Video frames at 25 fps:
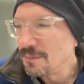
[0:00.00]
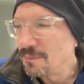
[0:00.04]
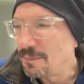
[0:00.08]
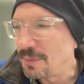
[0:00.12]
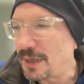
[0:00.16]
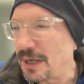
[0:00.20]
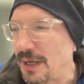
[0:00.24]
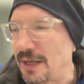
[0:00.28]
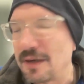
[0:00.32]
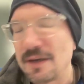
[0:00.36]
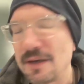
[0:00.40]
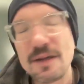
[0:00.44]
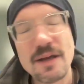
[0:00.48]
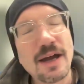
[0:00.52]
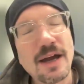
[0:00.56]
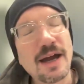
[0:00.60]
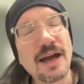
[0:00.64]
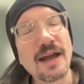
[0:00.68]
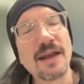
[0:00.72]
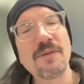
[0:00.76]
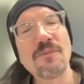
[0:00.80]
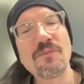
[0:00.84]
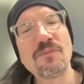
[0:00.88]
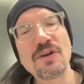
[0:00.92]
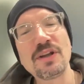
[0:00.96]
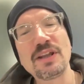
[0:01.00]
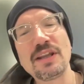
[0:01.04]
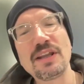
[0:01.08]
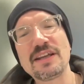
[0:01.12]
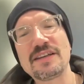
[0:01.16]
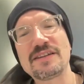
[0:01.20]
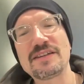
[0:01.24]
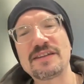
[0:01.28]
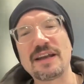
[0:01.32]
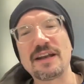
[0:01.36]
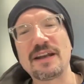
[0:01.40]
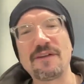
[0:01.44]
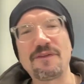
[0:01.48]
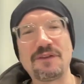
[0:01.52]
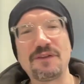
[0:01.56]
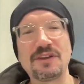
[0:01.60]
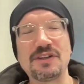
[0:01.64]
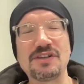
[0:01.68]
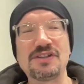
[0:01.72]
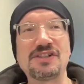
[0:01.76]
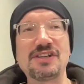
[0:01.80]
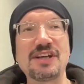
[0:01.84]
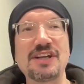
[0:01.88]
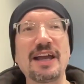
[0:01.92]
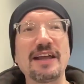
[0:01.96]
But I am really excited for the
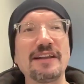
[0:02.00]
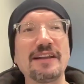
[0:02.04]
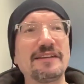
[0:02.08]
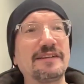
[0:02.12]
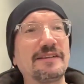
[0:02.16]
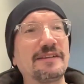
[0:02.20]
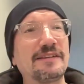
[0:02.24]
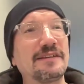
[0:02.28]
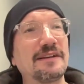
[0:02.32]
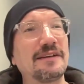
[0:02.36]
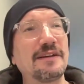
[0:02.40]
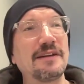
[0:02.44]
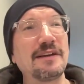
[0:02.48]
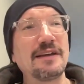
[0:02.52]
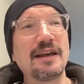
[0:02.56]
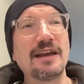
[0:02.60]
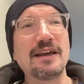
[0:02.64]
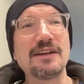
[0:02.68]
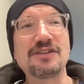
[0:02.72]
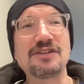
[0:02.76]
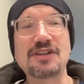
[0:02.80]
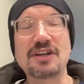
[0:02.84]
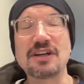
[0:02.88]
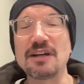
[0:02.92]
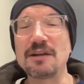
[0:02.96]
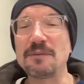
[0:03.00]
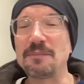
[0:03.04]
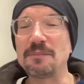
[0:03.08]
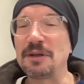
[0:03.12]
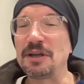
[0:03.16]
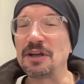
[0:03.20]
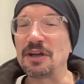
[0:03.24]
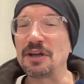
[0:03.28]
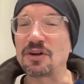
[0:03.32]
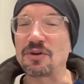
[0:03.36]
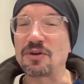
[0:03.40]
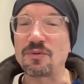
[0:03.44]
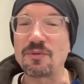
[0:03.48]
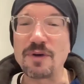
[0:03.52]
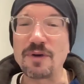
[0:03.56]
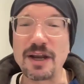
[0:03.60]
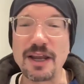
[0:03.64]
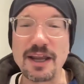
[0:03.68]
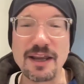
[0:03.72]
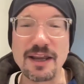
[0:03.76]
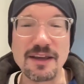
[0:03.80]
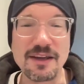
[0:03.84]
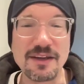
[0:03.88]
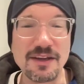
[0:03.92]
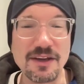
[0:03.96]
Jets. It's going to be a
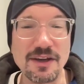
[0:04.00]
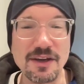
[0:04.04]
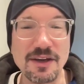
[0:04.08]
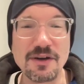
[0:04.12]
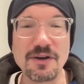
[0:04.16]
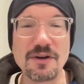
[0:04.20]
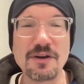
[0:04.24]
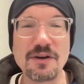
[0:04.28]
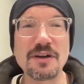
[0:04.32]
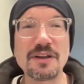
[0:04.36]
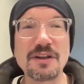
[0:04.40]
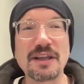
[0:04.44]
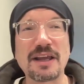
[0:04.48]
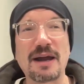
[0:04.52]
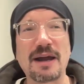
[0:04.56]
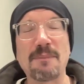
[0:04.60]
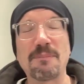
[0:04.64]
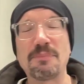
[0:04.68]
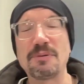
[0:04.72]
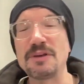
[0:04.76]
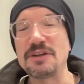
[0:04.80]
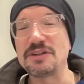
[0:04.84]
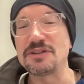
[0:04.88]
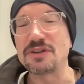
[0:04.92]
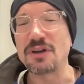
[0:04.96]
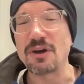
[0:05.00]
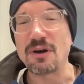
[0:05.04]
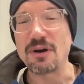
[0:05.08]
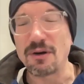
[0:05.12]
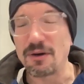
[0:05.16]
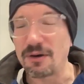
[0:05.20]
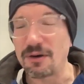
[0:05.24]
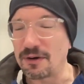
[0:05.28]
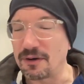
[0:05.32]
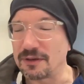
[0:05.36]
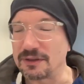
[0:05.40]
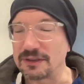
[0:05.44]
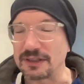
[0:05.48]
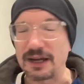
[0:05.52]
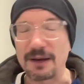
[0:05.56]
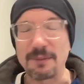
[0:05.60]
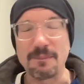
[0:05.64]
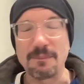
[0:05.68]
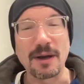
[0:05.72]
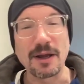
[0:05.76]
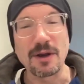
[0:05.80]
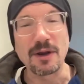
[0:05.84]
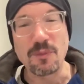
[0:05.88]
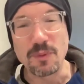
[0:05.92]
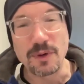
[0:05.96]
great year. They got Brees Hall, they got
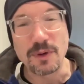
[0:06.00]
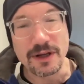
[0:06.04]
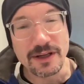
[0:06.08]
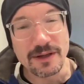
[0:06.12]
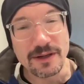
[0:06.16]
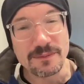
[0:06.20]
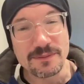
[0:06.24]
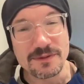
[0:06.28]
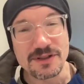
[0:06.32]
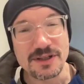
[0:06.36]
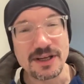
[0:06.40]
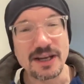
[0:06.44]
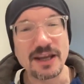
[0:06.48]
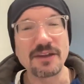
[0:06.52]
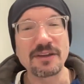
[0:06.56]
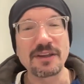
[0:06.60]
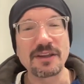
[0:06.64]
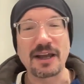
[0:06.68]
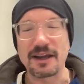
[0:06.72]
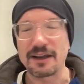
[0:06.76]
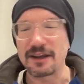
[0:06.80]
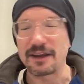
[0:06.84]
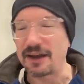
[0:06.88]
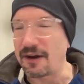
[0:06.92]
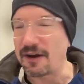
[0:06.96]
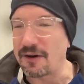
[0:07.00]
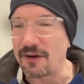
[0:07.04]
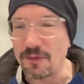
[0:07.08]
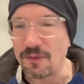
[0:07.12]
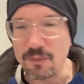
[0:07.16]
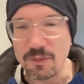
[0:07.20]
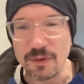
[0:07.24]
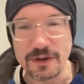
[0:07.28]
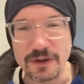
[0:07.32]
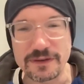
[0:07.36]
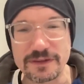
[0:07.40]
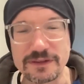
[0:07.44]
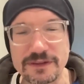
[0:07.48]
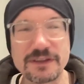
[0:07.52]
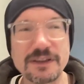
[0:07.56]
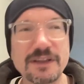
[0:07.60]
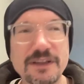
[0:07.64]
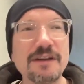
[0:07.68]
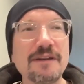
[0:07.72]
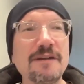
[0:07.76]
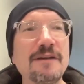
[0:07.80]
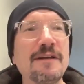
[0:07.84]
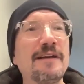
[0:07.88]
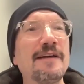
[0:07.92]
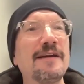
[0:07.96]
Mike Williams now, they got Garrett
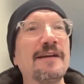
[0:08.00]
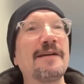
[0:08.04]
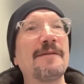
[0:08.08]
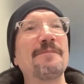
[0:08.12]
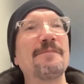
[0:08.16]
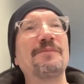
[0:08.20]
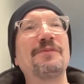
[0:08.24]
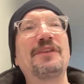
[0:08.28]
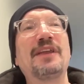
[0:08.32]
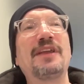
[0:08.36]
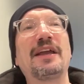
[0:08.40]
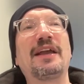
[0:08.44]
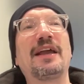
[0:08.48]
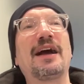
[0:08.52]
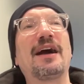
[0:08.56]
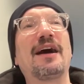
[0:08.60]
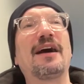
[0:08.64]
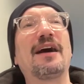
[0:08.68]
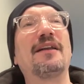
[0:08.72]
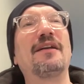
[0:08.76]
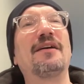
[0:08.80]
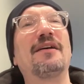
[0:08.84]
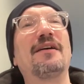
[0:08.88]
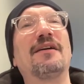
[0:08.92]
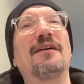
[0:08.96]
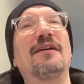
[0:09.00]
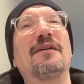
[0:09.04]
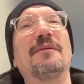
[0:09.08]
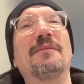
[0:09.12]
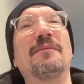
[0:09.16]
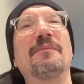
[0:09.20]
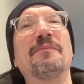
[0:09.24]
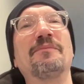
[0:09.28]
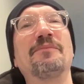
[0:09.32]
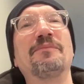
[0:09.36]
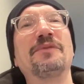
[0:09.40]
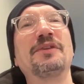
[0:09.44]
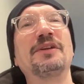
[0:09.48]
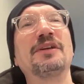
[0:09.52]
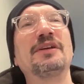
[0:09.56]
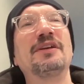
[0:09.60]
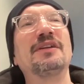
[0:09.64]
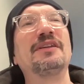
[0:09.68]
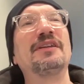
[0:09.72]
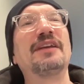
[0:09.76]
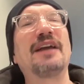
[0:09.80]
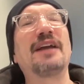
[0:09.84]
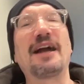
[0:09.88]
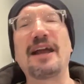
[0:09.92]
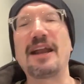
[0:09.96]
Wilson, they got
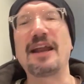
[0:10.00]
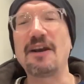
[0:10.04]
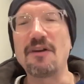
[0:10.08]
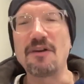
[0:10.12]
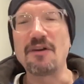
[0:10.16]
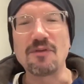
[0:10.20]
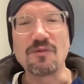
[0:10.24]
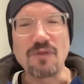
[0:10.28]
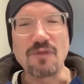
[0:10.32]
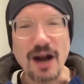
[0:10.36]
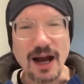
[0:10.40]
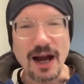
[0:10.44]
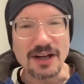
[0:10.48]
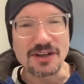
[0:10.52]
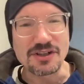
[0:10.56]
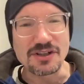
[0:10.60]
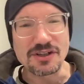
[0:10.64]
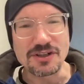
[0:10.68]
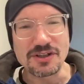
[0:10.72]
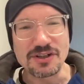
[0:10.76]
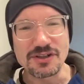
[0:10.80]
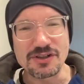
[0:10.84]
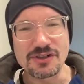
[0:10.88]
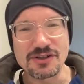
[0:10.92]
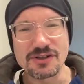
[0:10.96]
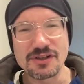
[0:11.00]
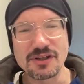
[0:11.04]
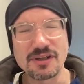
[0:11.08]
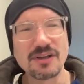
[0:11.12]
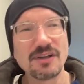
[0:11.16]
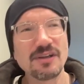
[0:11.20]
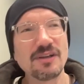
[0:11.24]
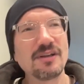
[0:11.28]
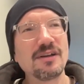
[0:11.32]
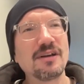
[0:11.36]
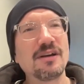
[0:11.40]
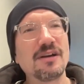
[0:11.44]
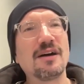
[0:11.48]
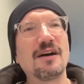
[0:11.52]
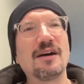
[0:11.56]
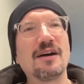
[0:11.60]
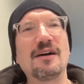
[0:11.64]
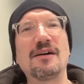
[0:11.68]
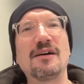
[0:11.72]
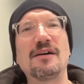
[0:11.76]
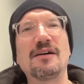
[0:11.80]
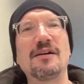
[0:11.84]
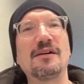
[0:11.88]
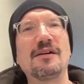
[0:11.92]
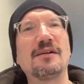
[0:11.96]
Aaron Rodgers.
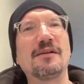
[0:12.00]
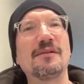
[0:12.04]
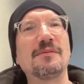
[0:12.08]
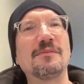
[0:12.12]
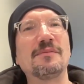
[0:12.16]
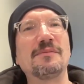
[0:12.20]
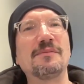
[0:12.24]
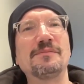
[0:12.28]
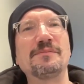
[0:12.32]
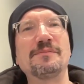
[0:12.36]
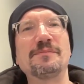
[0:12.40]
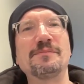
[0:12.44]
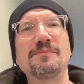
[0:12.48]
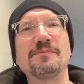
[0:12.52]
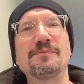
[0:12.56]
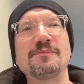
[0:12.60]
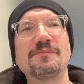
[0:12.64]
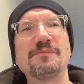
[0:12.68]
Um,